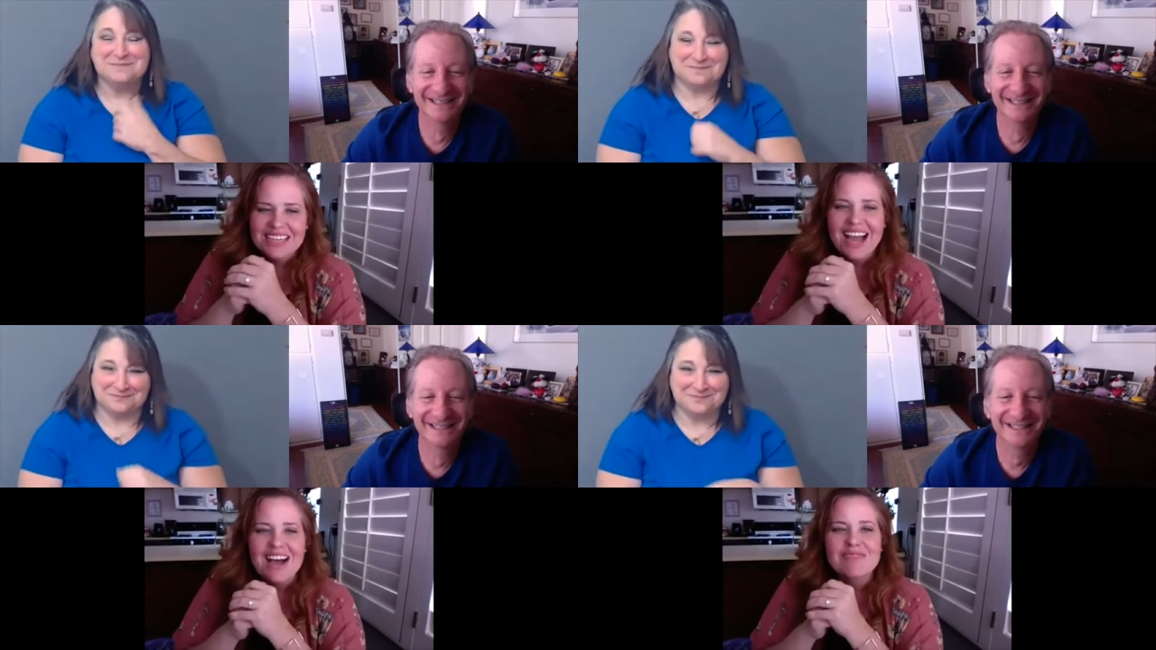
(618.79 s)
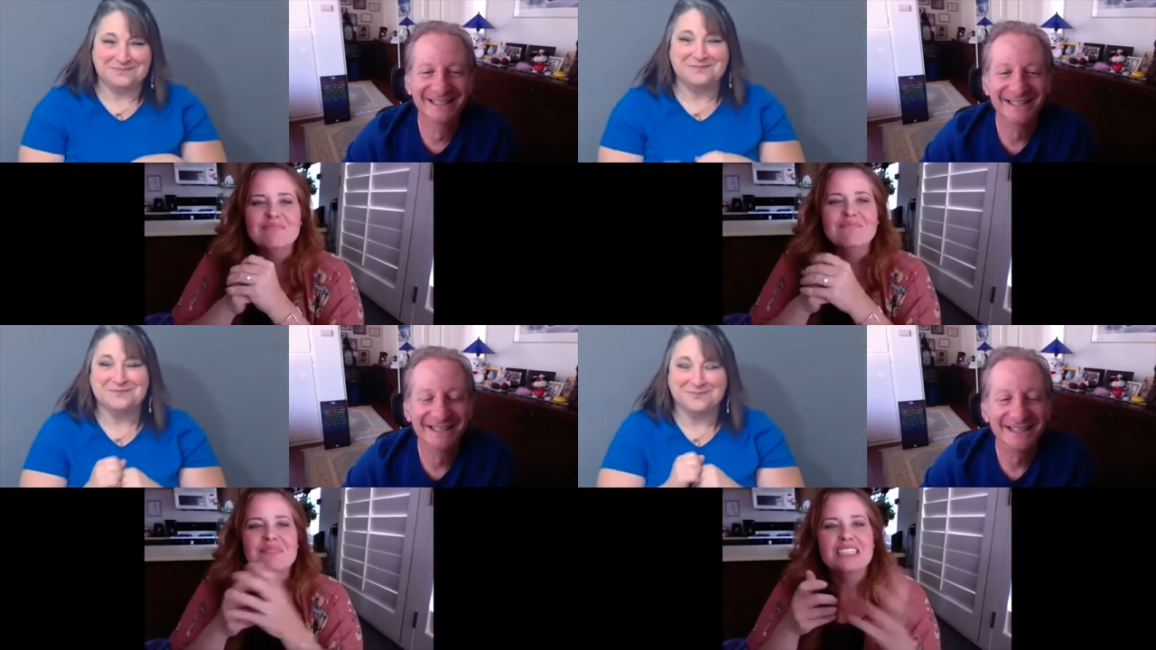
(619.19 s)

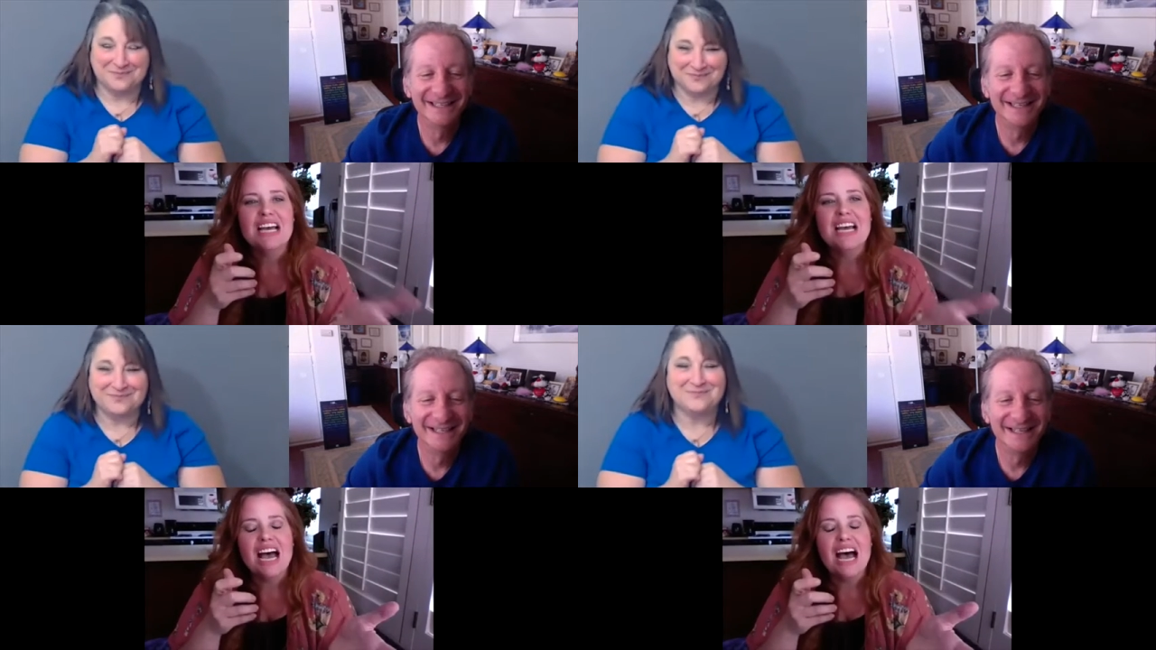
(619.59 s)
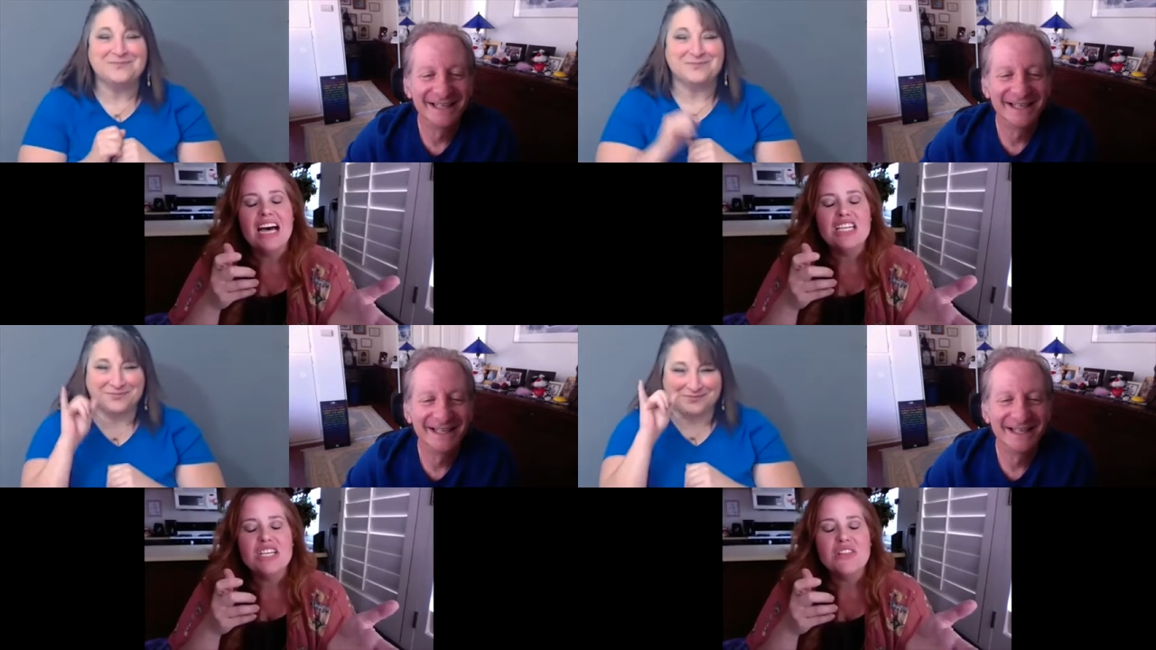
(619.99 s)
Speaker 1: Um,
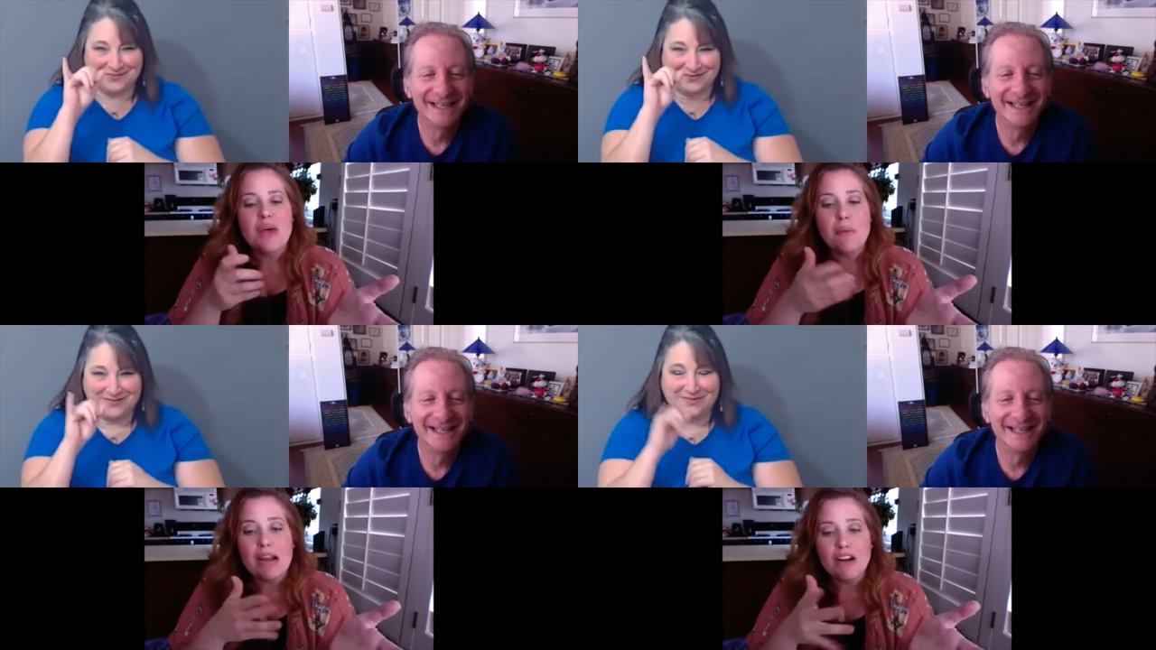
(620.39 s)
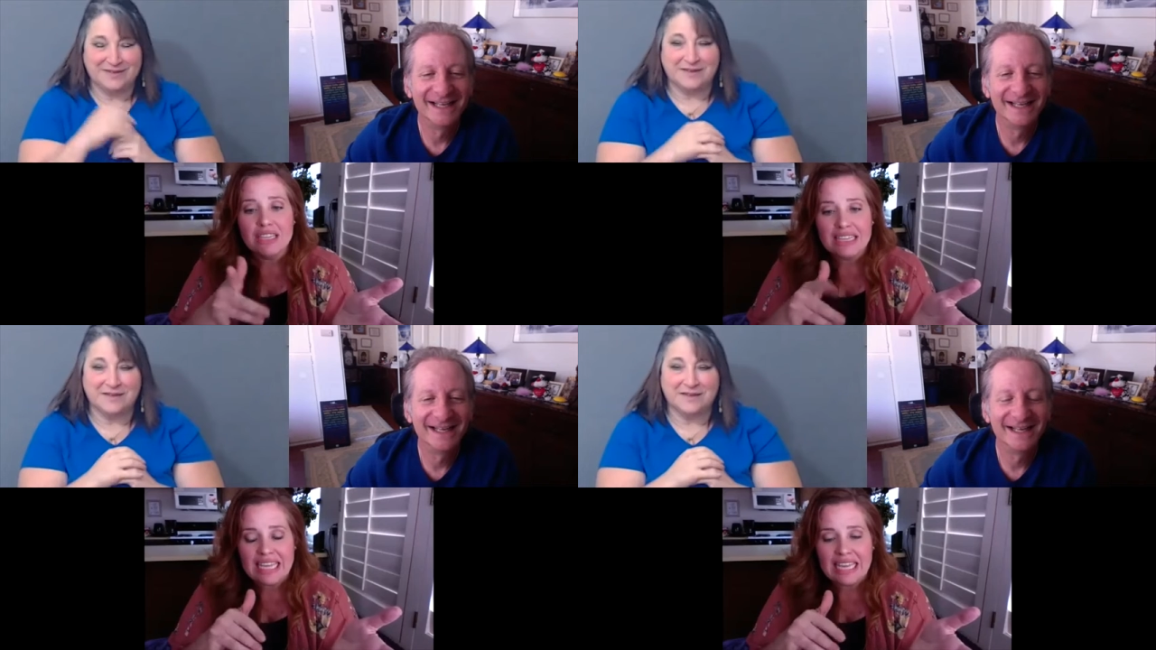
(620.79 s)

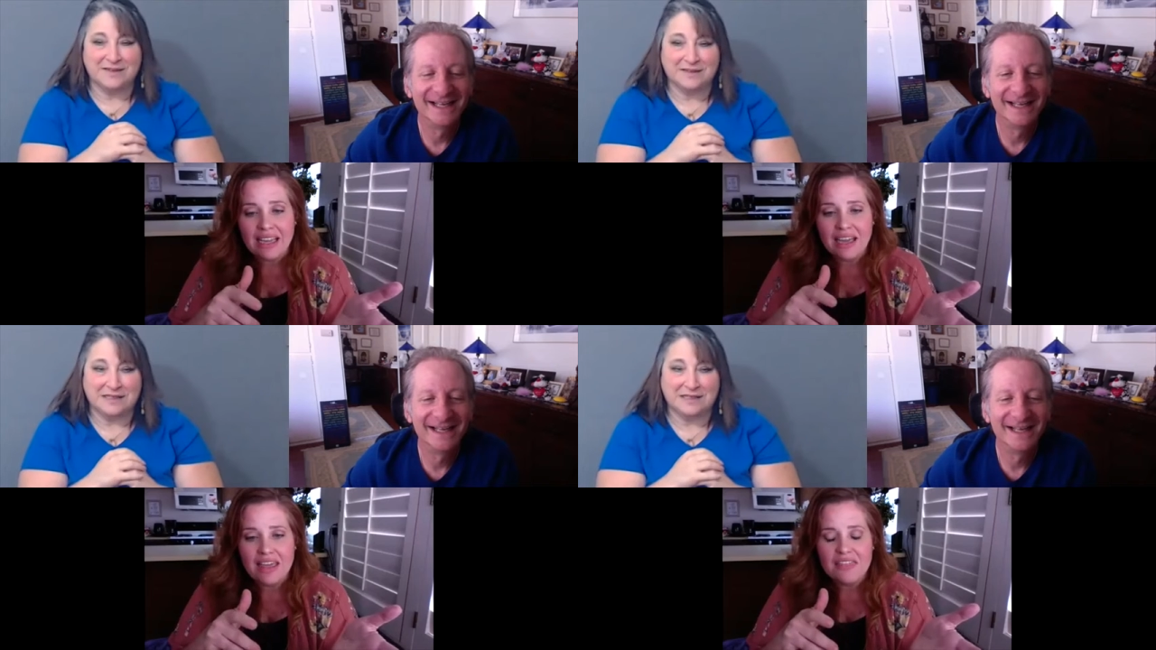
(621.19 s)
apparently,